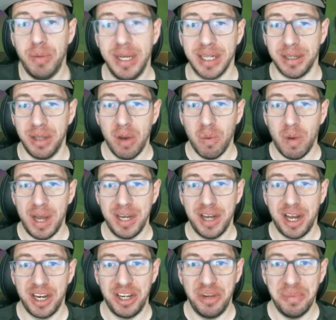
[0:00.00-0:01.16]
wheel. Why
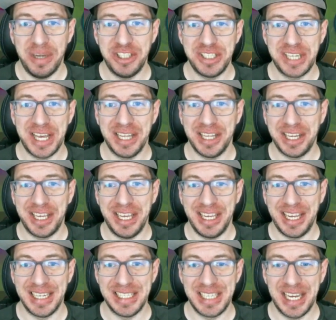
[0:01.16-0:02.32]
not? You might just get lucky and
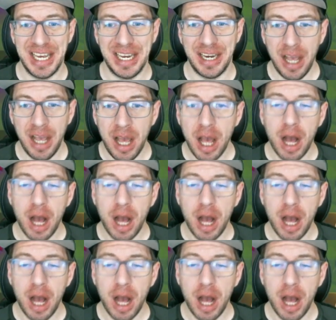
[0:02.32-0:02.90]
get a skin.